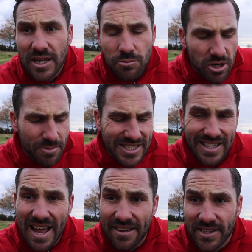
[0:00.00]
Didn't want to miss it
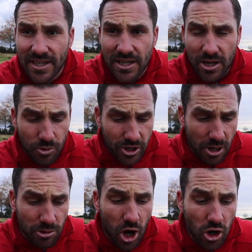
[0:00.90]
left and didn't want to
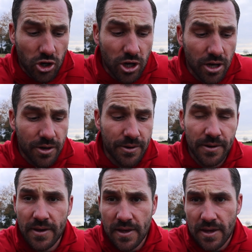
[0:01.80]
go long.
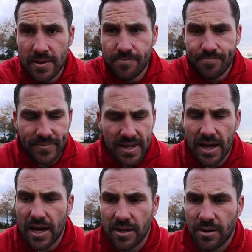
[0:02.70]

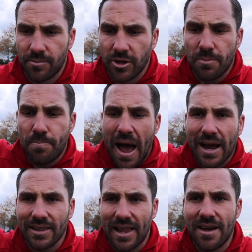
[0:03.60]
And I'm on the
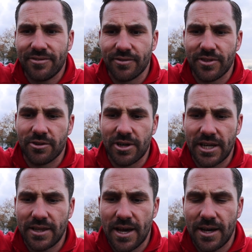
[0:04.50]
back left of the
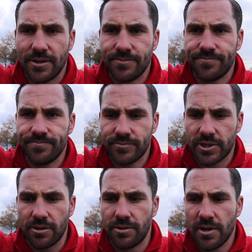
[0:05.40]
green there.
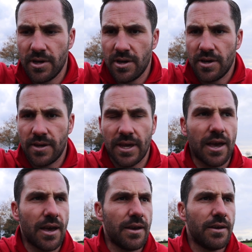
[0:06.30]
So,
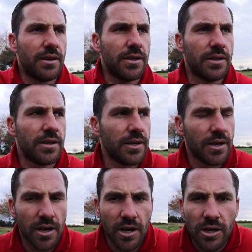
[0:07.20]
yeah.
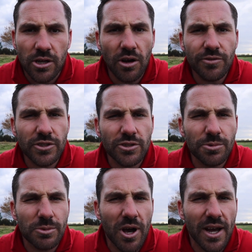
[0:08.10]
Golf doesn't
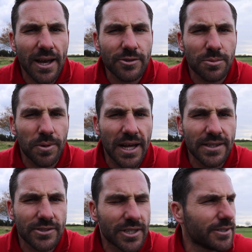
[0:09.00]
always work out to
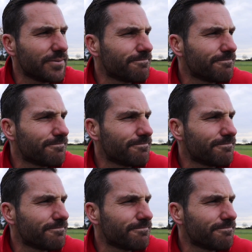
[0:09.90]
plan, does it?